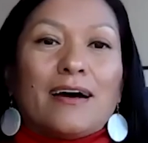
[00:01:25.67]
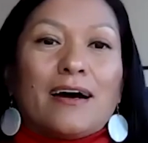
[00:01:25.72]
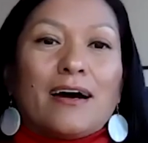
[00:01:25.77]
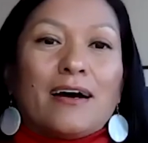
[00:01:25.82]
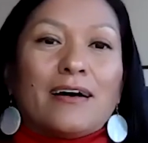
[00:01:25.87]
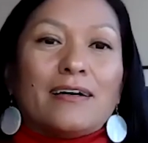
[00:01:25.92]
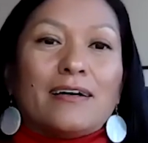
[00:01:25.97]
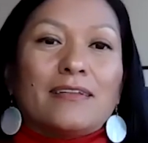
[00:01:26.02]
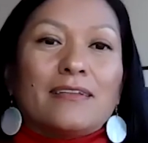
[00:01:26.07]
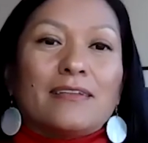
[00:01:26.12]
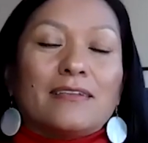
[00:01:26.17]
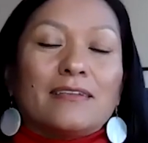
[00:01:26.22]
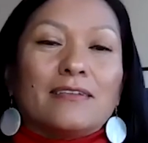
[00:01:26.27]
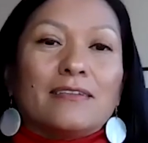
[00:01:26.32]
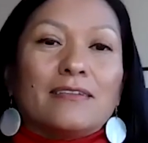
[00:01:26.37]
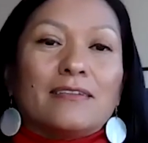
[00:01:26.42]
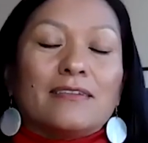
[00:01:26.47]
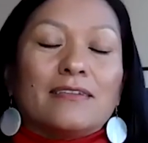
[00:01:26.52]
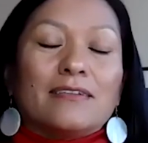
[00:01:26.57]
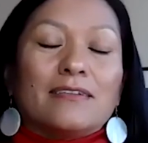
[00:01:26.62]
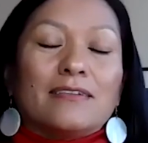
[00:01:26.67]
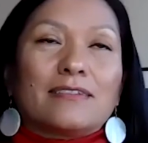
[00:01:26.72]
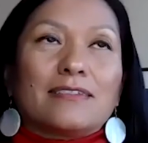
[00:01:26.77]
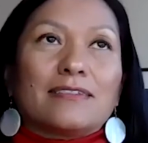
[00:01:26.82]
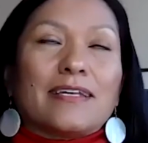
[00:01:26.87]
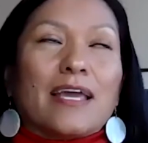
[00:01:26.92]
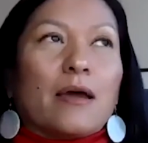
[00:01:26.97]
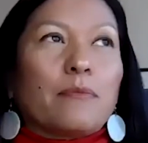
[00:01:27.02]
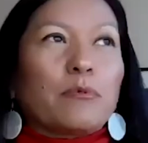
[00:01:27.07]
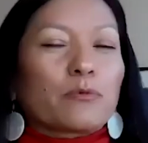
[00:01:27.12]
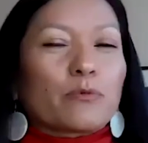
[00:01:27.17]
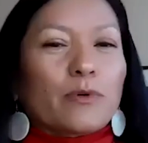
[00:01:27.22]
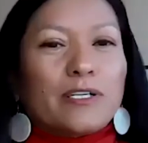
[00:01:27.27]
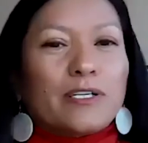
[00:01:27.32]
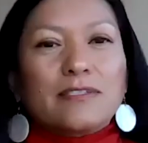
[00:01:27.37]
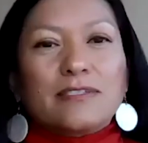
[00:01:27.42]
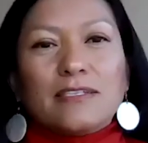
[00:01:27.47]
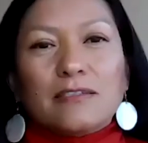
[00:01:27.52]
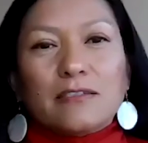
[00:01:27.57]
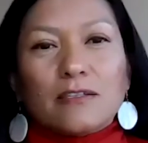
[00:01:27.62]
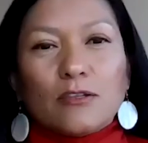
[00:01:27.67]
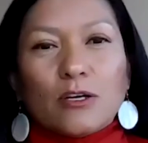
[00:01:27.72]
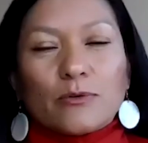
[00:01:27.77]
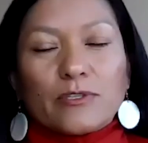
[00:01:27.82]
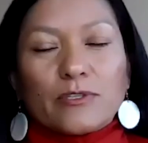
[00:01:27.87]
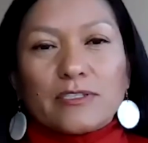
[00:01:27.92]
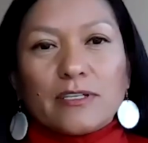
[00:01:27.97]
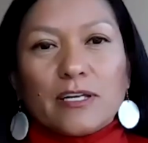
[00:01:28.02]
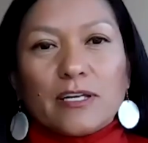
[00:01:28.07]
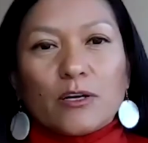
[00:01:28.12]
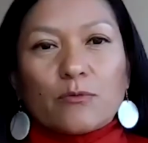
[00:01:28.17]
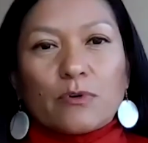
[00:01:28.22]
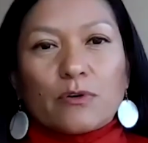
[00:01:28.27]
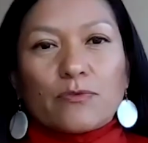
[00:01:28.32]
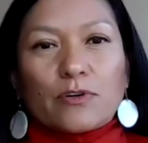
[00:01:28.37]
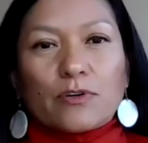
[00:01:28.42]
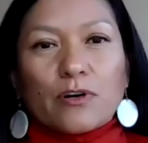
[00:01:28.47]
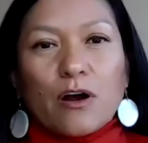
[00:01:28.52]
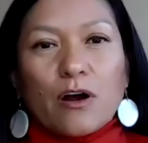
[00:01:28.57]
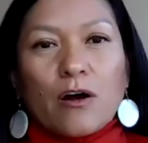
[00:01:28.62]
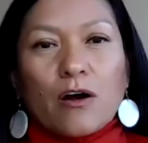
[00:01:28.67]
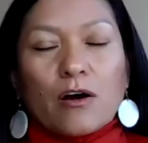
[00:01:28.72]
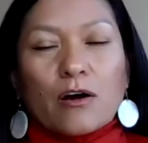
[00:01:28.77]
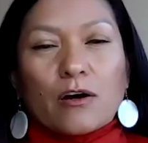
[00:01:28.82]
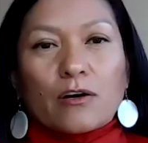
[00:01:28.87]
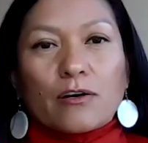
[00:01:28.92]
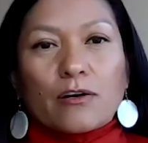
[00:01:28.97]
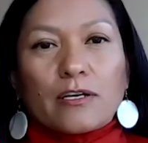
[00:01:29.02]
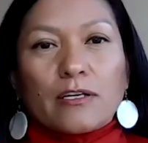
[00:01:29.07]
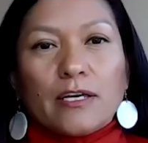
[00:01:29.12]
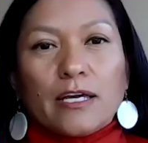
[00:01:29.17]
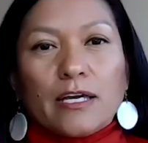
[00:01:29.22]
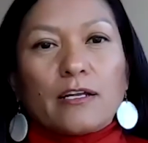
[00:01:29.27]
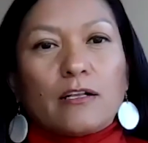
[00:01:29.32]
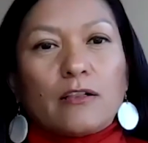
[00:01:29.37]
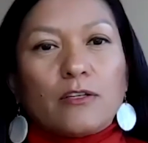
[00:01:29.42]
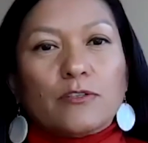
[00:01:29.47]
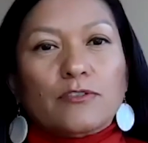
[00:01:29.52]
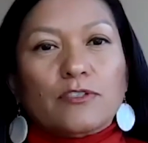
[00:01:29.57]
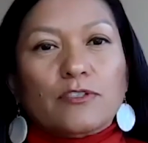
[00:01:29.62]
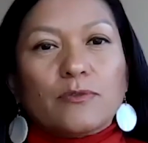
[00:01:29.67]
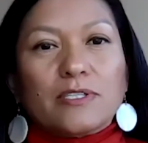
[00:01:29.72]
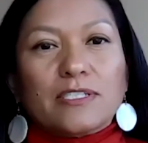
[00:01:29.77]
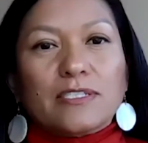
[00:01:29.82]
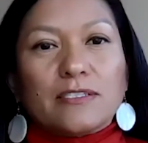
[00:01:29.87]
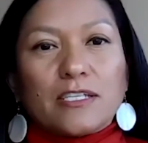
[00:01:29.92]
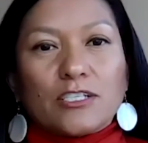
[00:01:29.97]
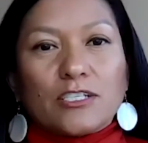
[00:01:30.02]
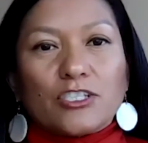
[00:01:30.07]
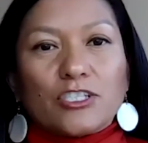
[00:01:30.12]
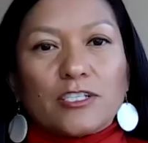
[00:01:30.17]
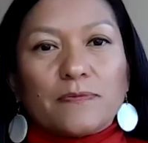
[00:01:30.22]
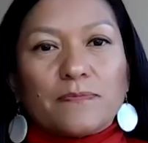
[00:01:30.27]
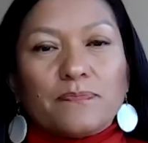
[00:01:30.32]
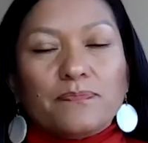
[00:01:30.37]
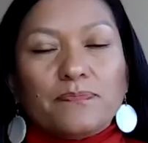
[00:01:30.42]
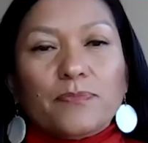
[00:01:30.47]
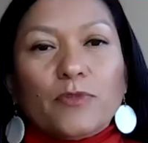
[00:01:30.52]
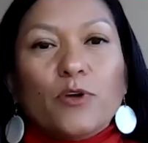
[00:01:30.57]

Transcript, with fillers: uh, the, the salmon runs in the lower Snake River are getting close to extinction.